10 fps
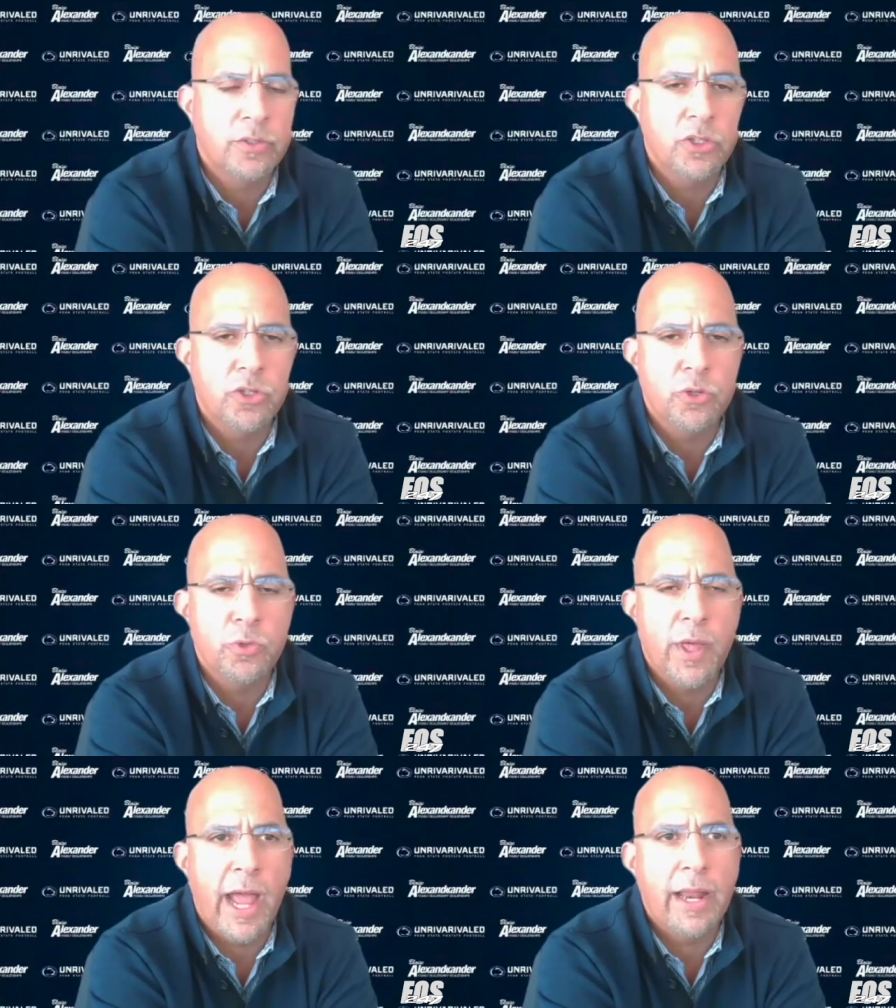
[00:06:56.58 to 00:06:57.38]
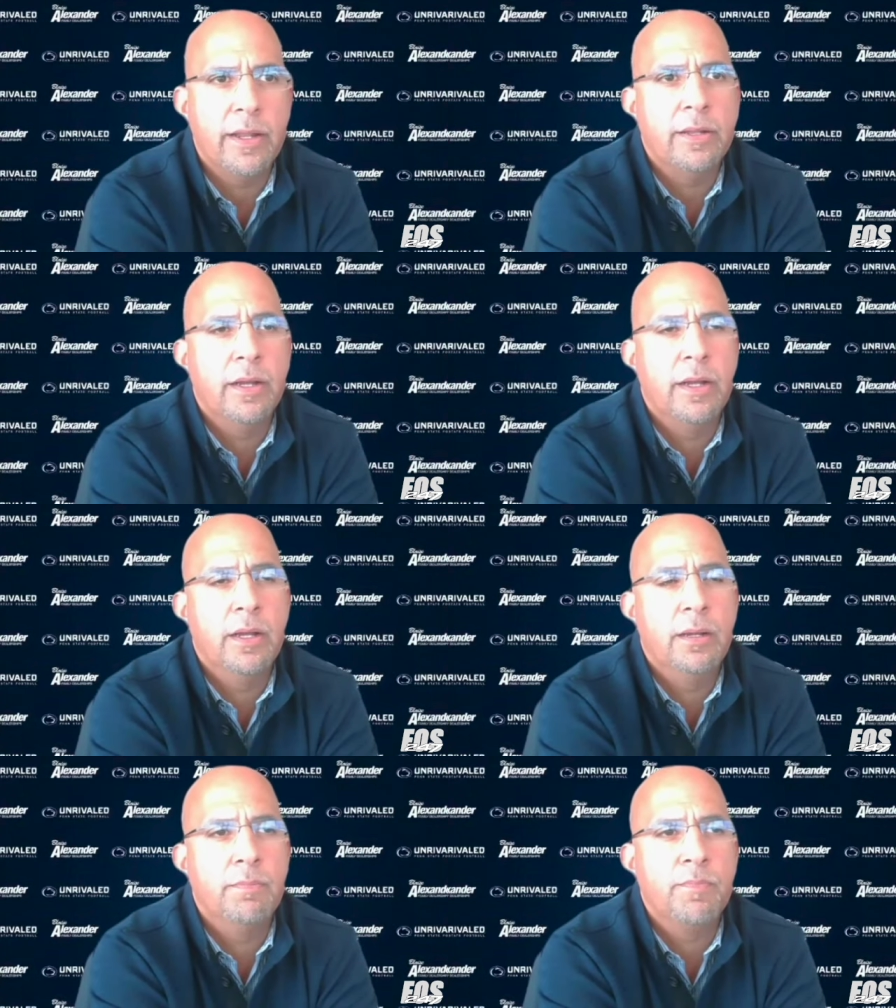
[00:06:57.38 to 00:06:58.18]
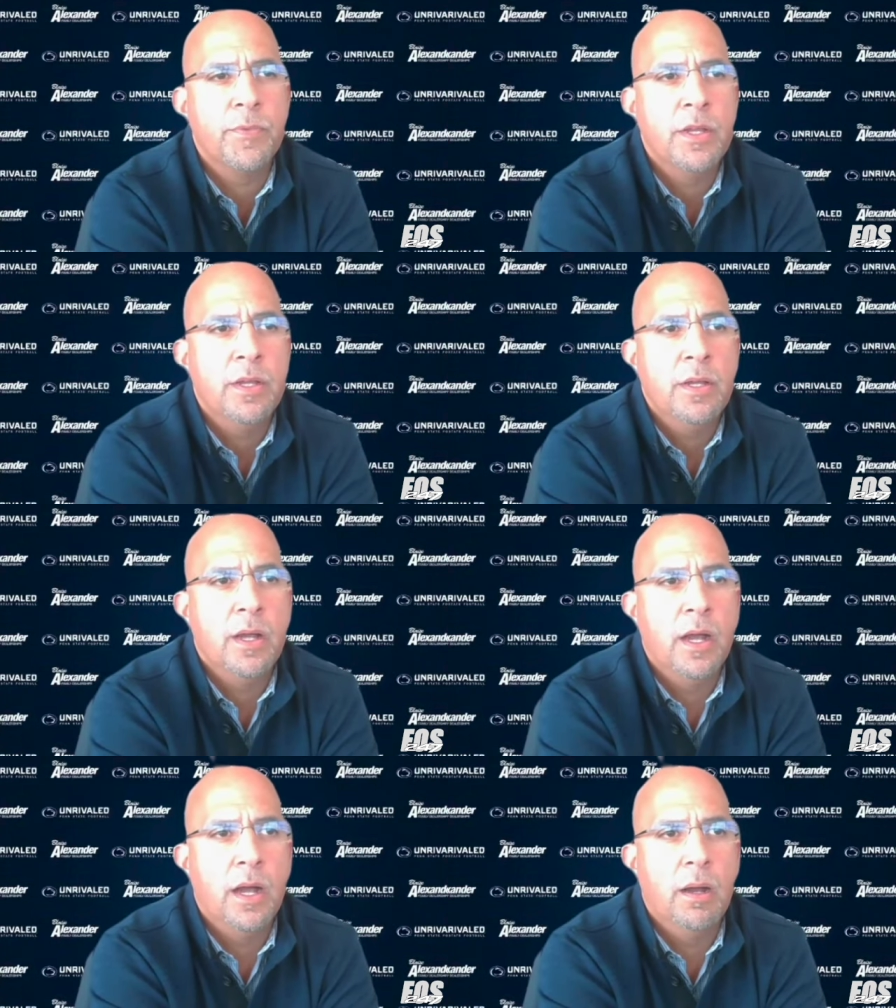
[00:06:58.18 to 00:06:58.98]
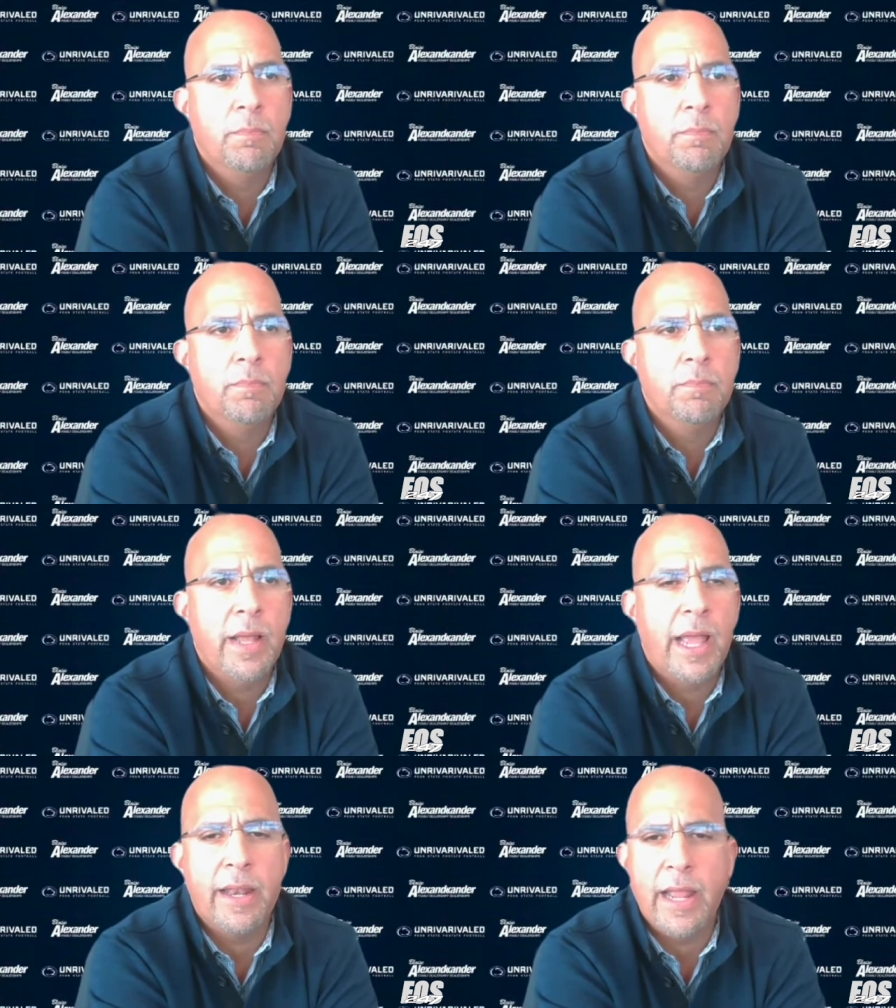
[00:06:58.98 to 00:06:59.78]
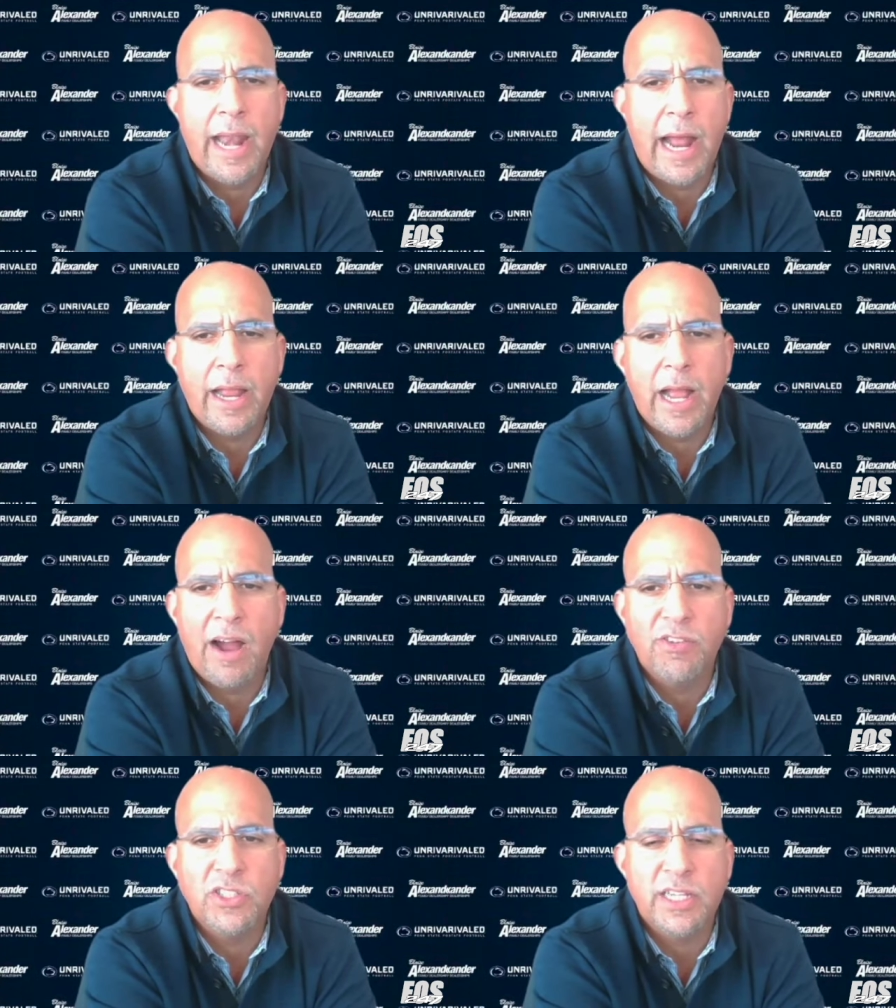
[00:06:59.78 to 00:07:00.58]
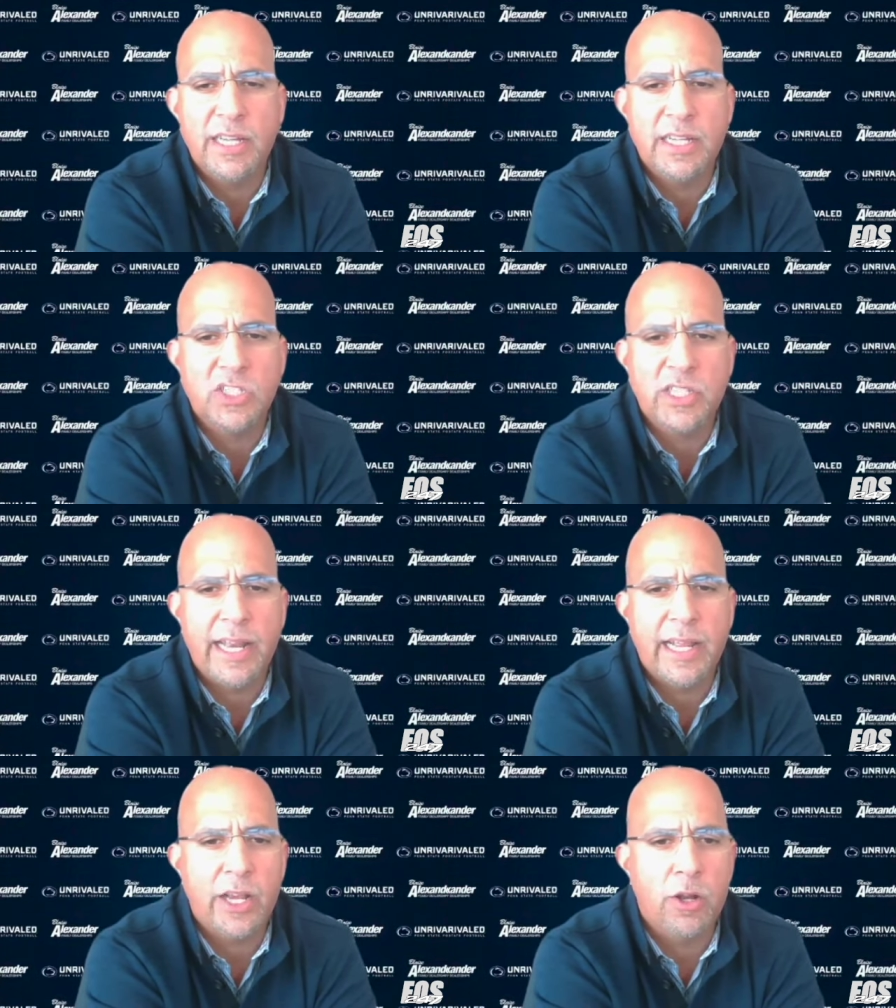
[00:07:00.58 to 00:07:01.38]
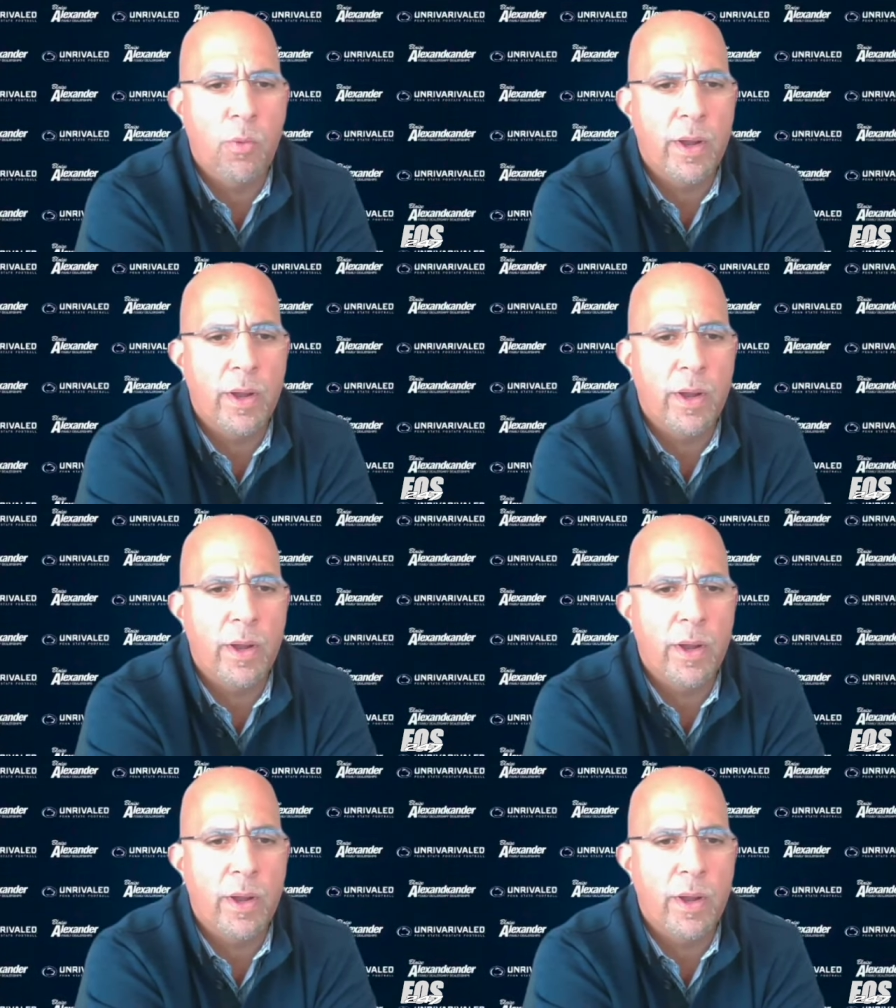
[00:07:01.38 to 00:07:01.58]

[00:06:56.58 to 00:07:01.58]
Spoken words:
to do that. And I obviously in this setting, I don't